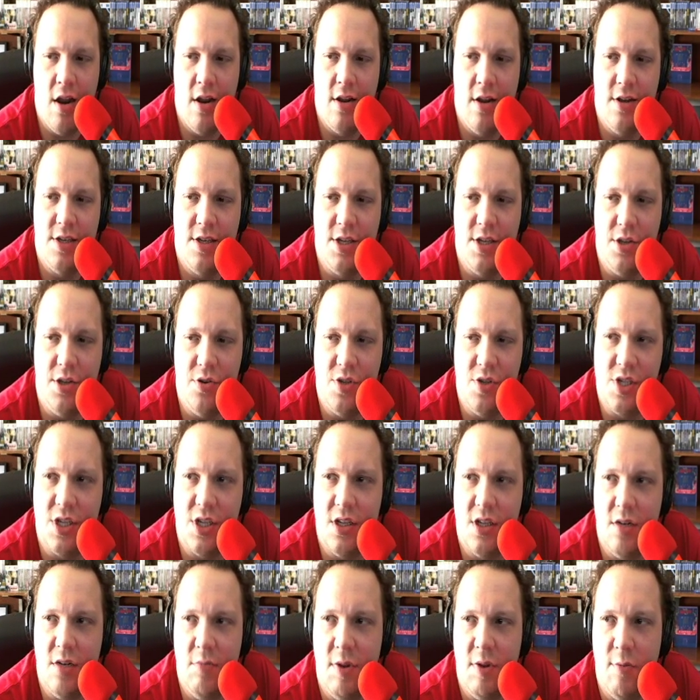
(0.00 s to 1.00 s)
to use a
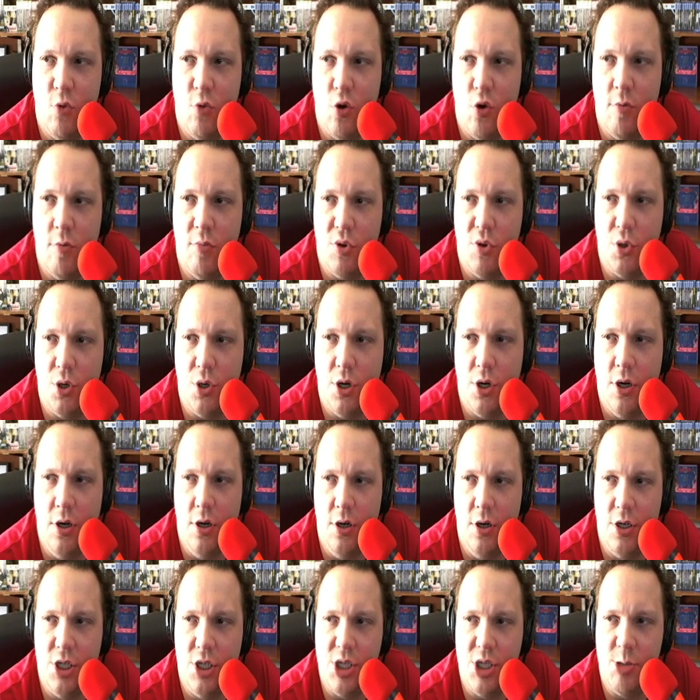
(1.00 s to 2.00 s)
little bit more blur,
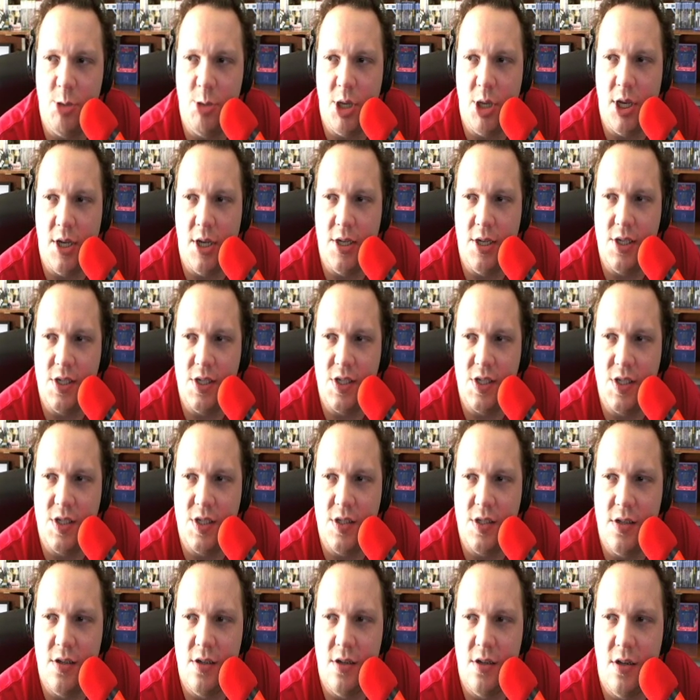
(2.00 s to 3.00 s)
just
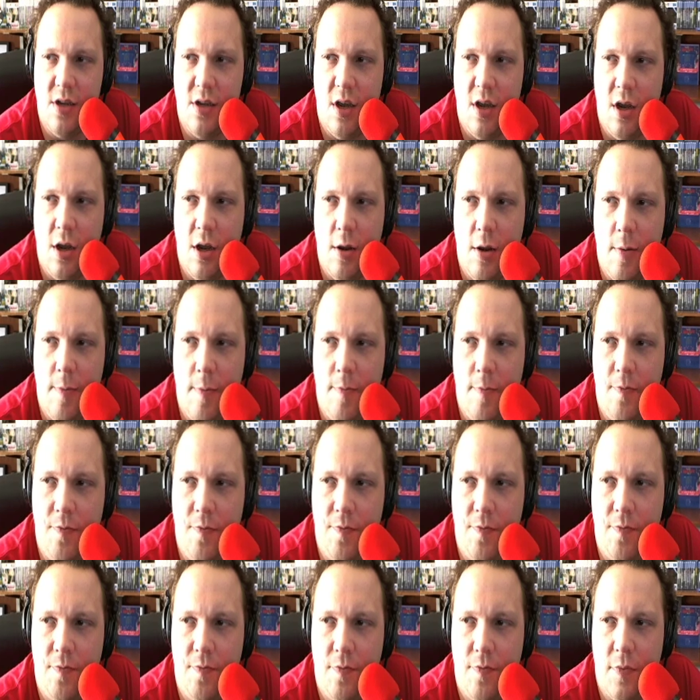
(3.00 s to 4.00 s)
because
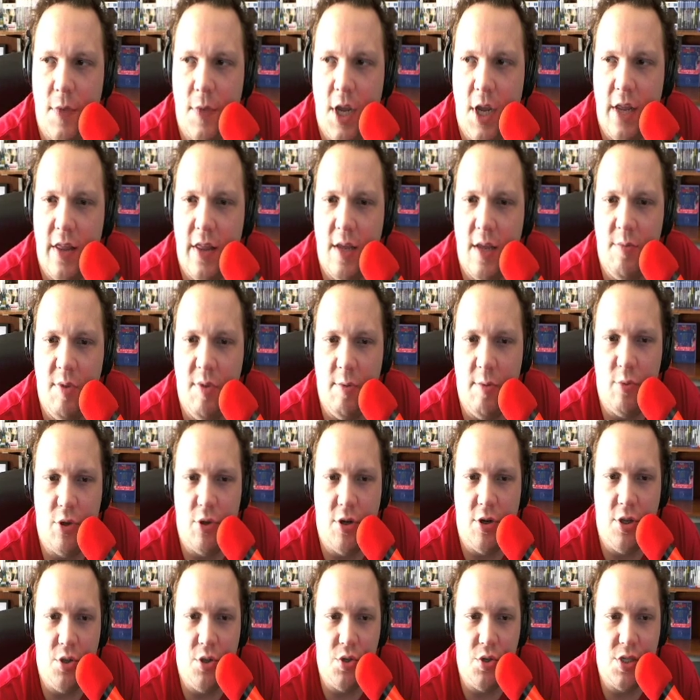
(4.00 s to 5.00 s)
I think people are
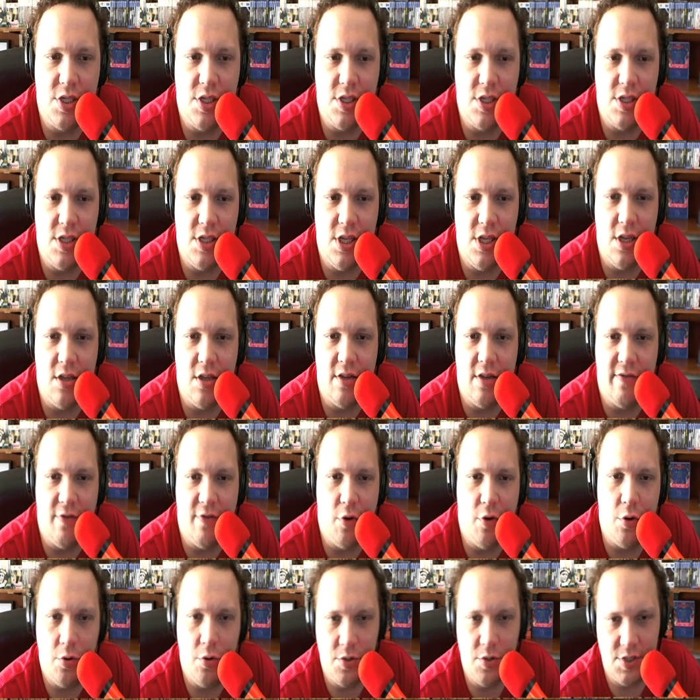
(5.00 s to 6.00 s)
used to seeing the
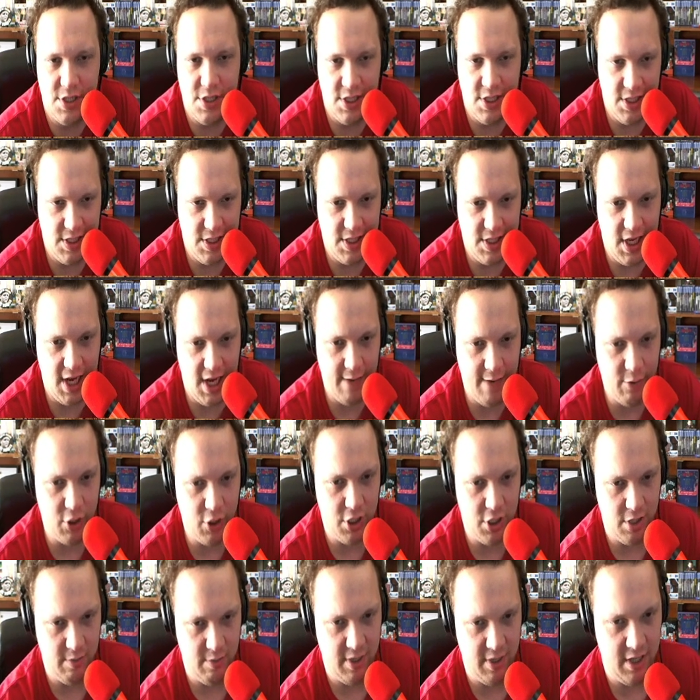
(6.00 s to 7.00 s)
photos in this game a
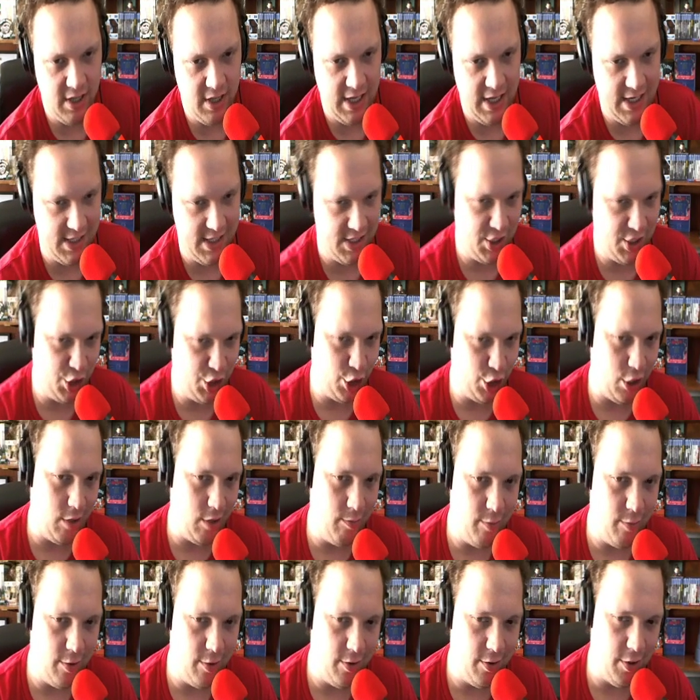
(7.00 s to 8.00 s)
little bit less
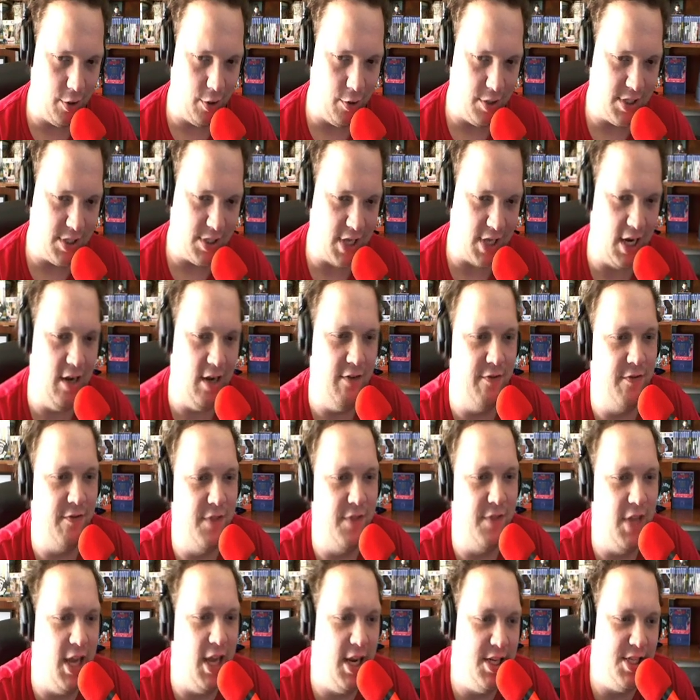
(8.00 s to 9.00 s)
sharp. You know, it's kind of
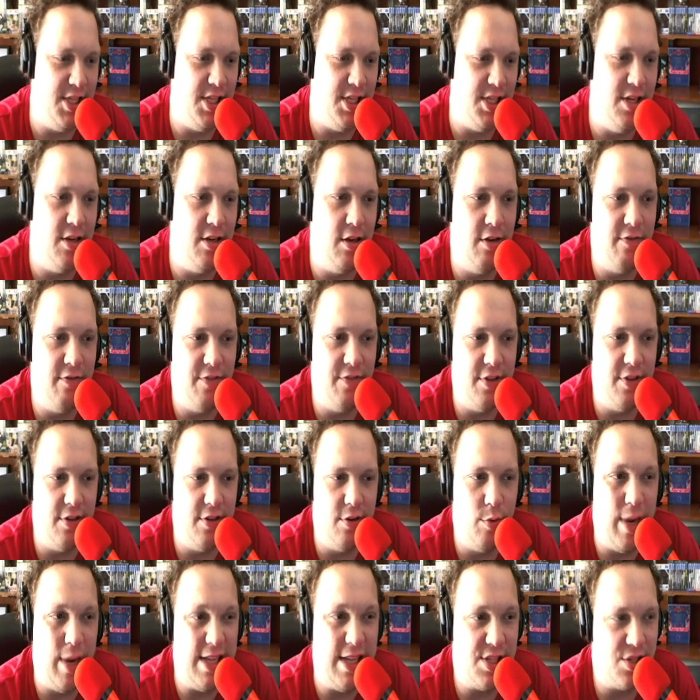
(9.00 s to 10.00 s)
the idea of the
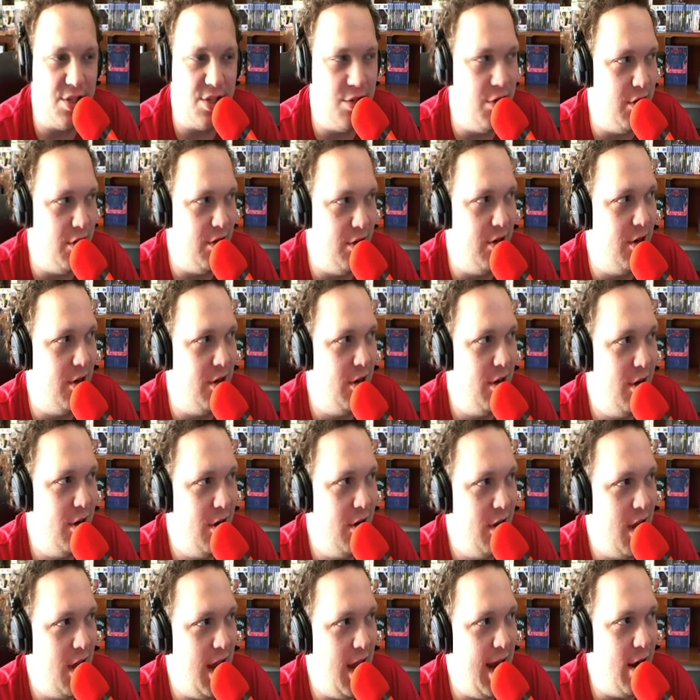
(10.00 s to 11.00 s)
Western
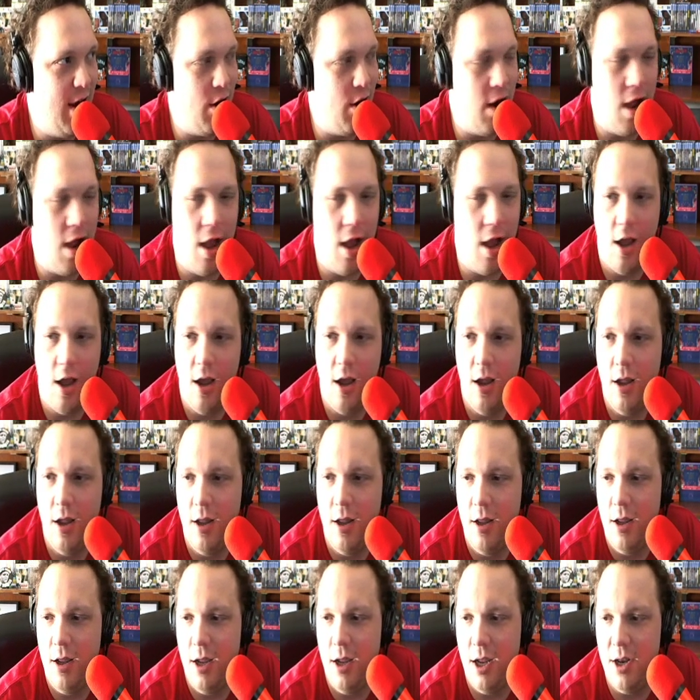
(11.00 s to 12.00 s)
era,
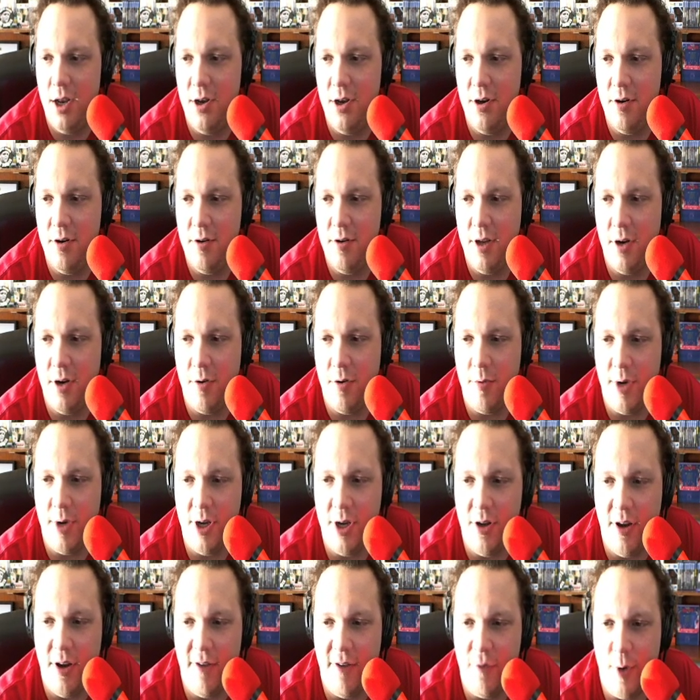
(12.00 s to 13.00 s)
and you know, when
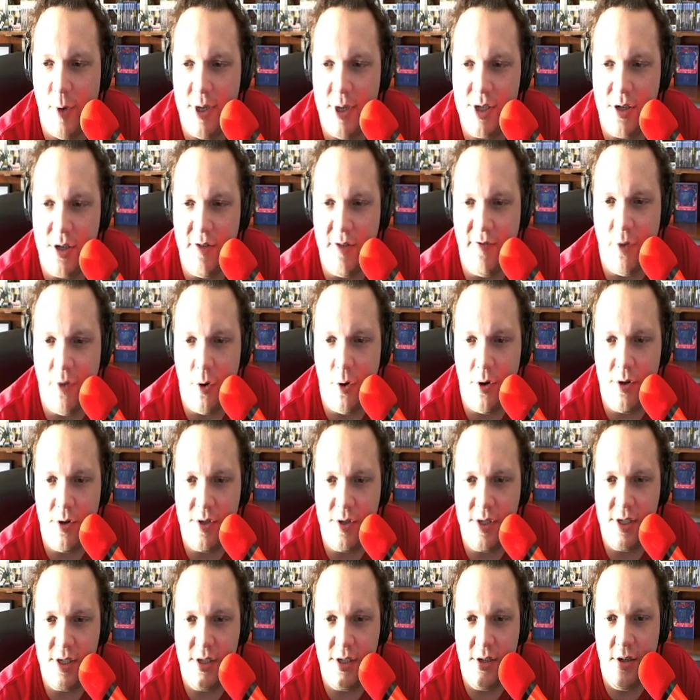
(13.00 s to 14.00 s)
you have Western
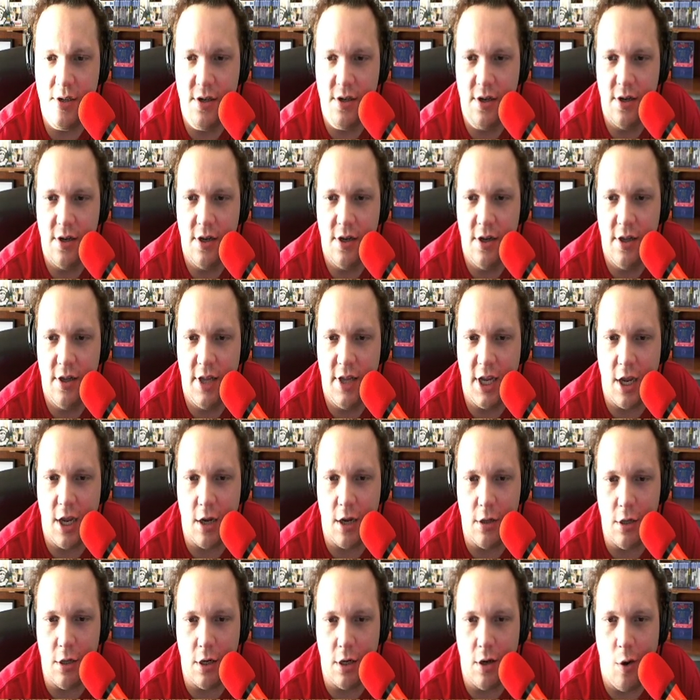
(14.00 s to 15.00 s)
photos, they got to
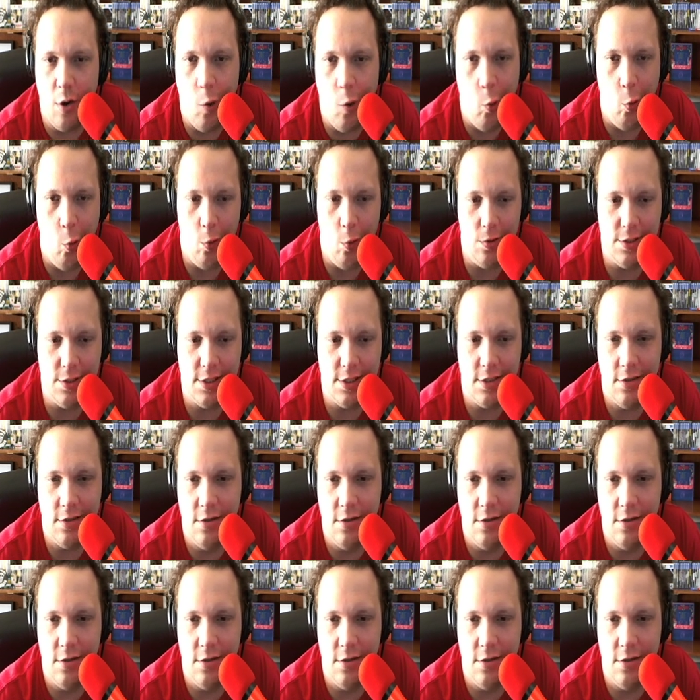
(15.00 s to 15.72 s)
look old.